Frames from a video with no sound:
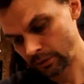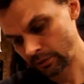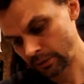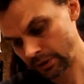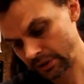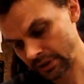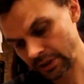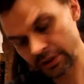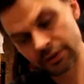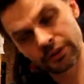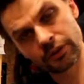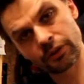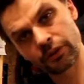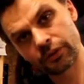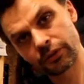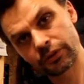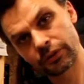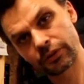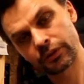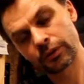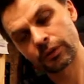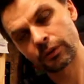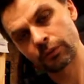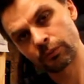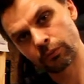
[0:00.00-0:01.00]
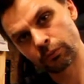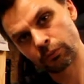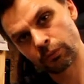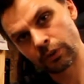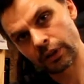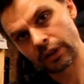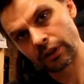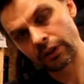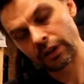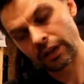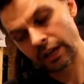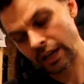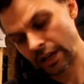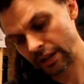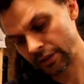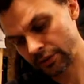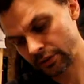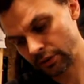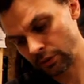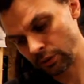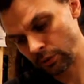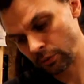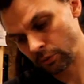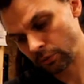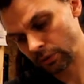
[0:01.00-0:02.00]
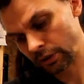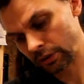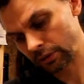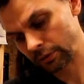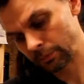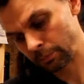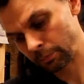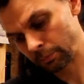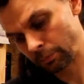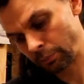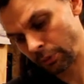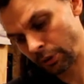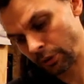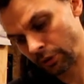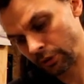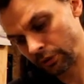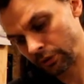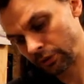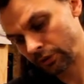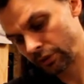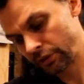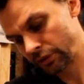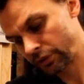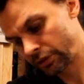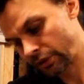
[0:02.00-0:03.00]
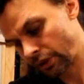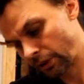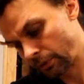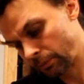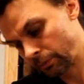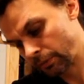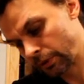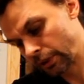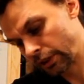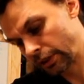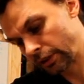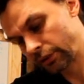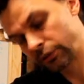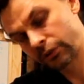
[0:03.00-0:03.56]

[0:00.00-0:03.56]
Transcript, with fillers: resistors, whereas you will burn some